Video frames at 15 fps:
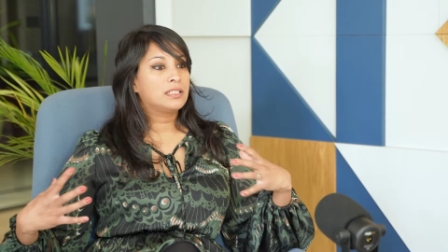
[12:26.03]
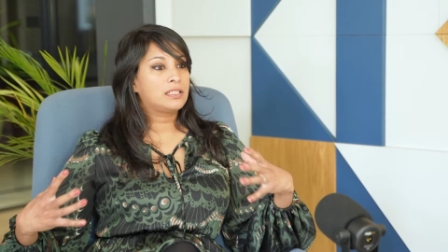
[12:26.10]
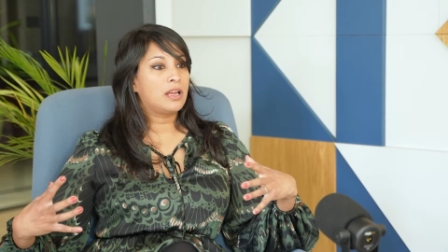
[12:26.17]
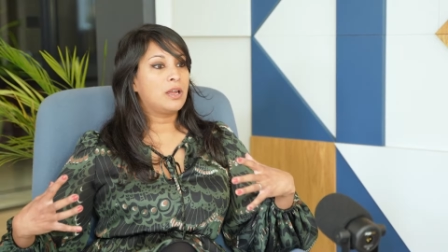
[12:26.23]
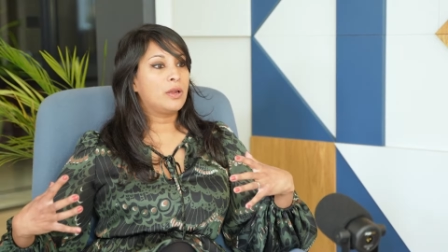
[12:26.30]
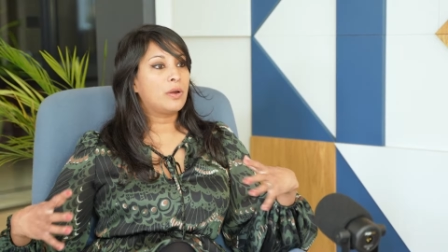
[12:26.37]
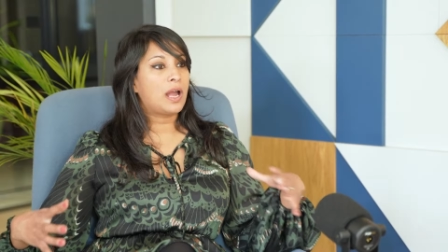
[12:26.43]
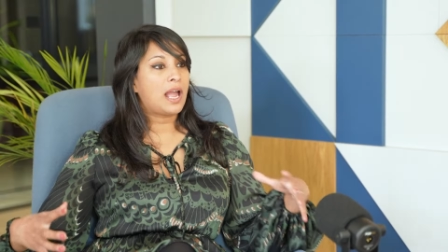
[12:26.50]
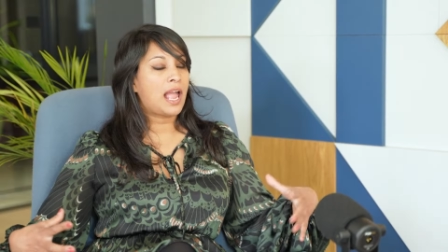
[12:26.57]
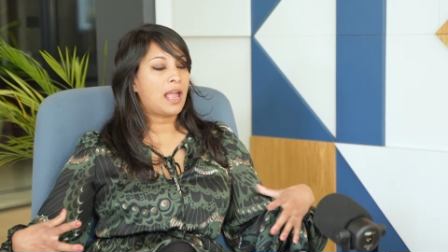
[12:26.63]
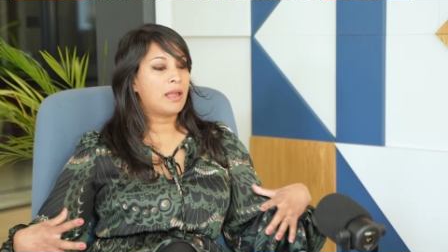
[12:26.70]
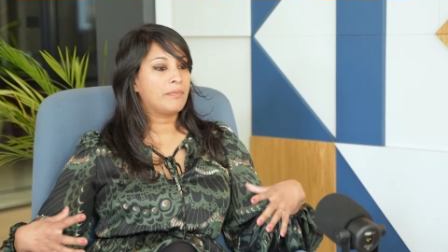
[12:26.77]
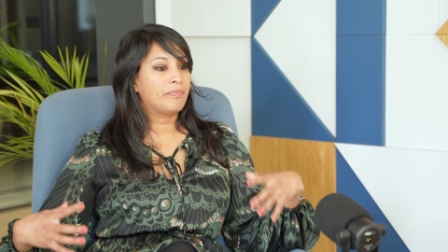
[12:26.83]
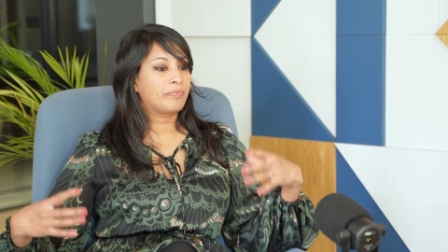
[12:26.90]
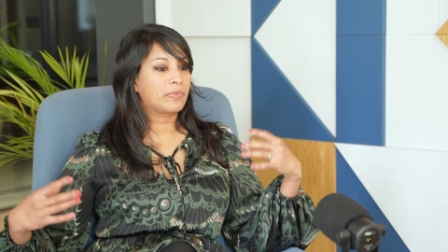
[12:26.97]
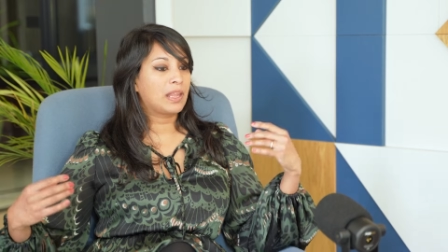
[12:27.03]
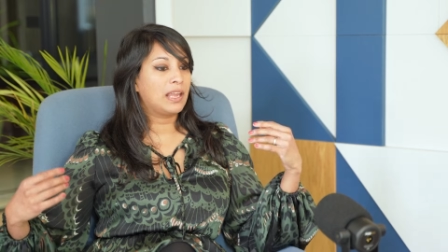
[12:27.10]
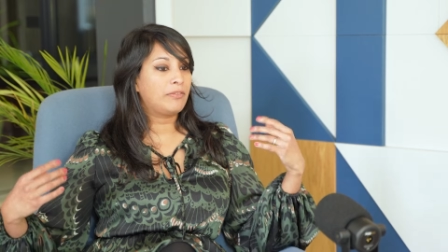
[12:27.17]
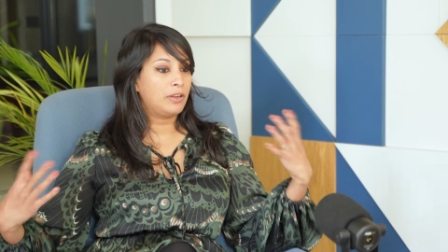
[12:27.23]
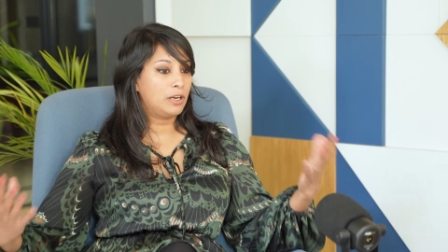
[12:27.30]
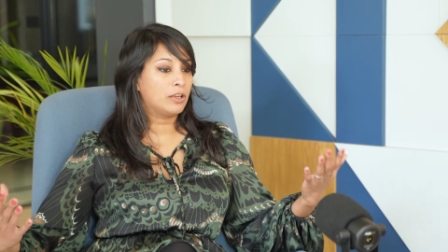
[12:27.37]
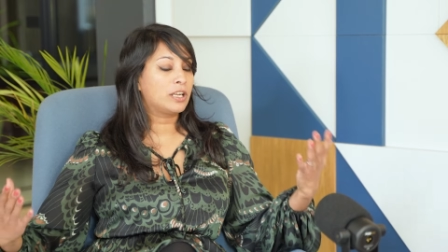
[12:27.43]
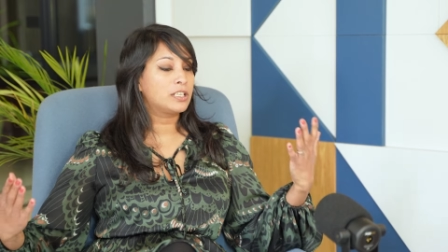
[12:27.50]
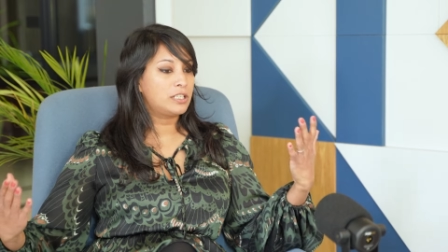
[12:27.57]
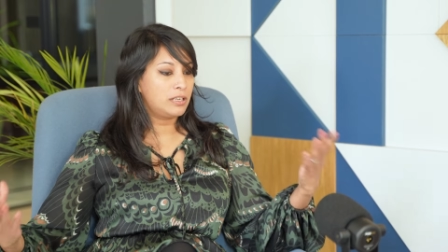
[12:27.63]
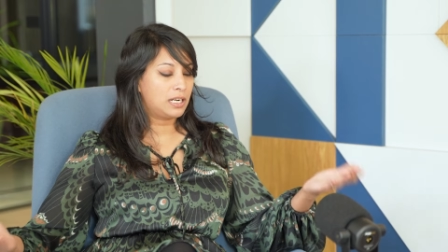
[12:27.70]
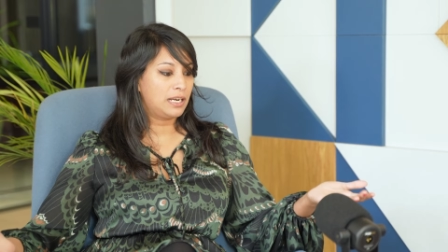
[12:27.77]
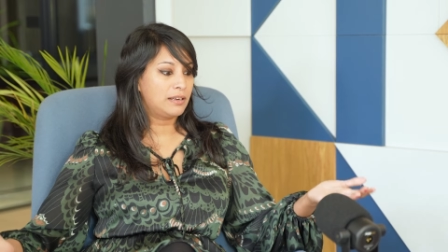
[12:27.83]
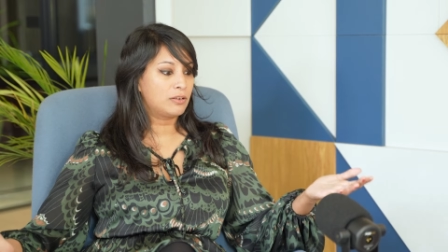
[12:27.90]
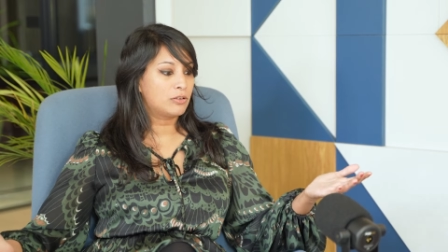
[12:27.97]
So um, if you look at
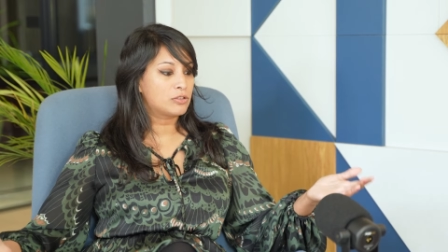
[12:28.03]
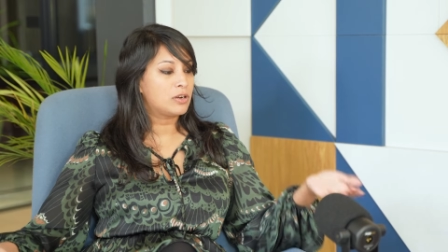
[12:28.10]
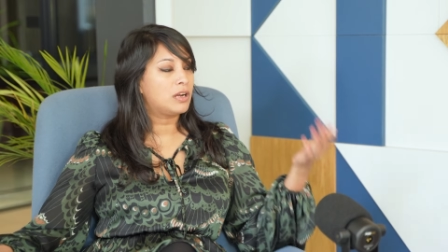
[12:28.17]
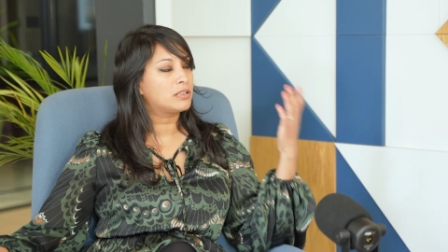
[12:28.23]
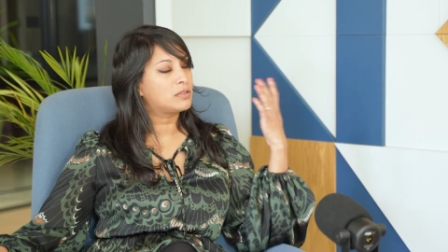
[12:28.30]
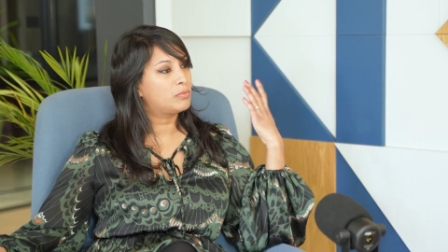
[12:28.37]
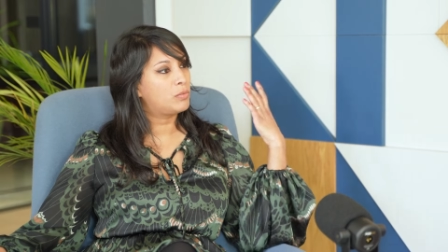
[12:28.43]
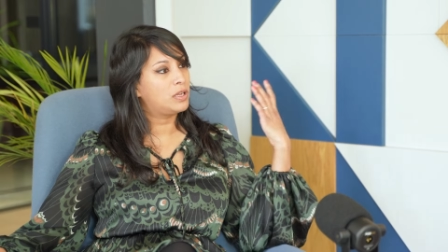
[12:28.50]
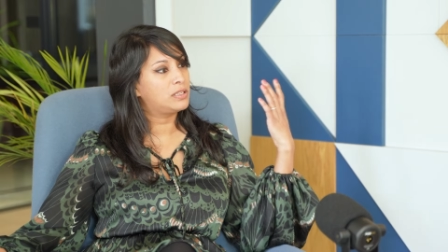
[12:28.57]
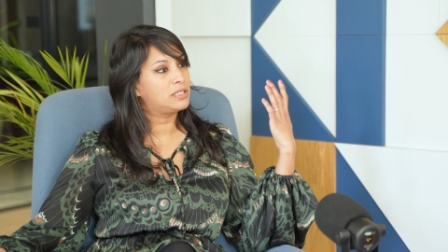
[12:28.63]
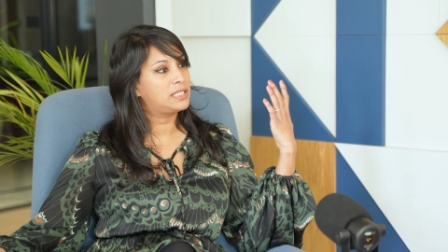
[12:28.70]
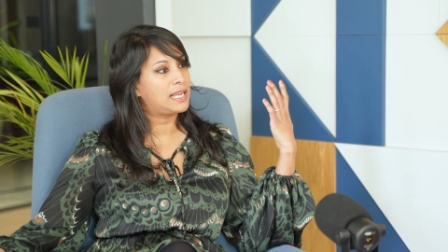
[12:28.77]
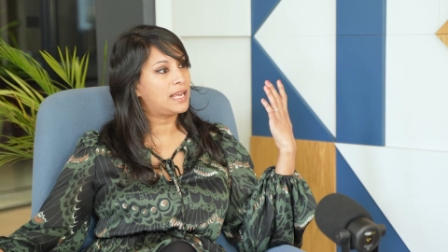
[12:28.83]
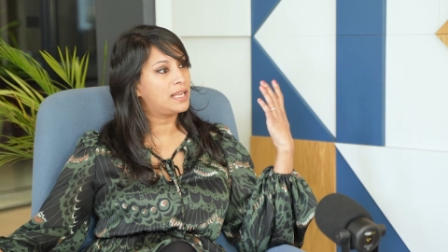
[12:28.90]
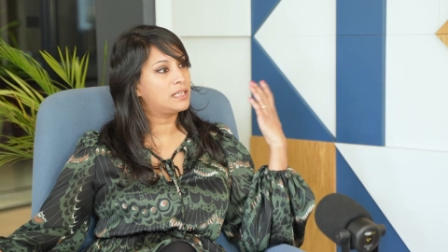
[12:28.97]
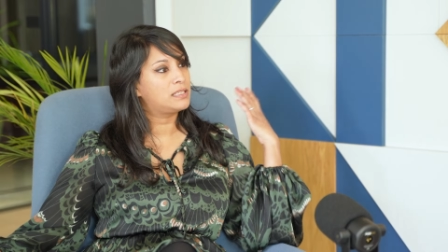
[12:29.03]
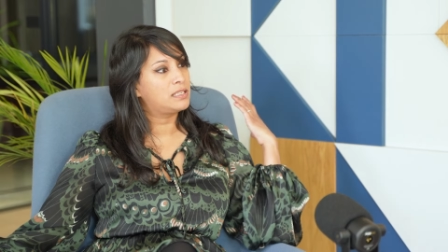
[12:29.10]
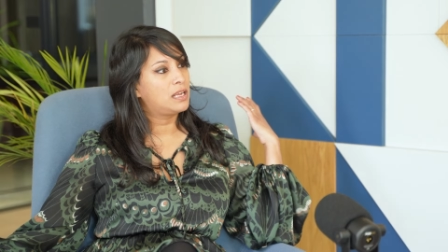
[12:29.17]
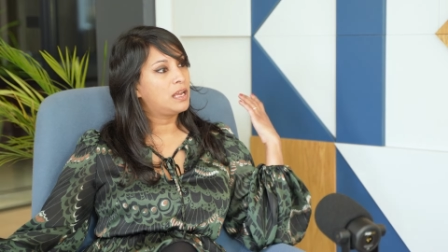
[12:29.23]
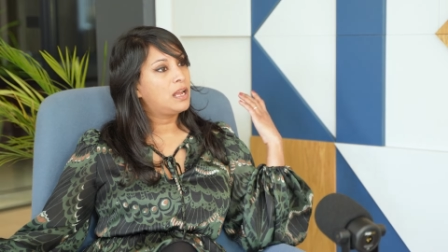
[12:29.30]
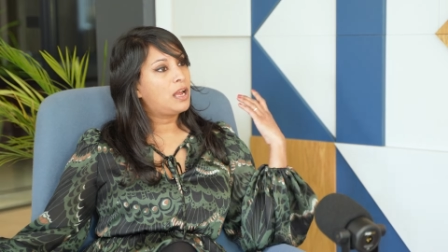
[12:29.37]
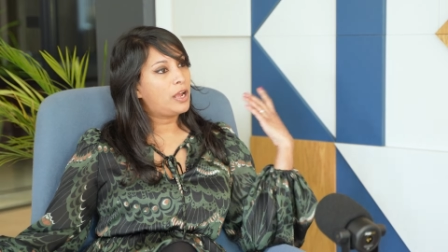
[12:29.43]
two clinical trials and one says,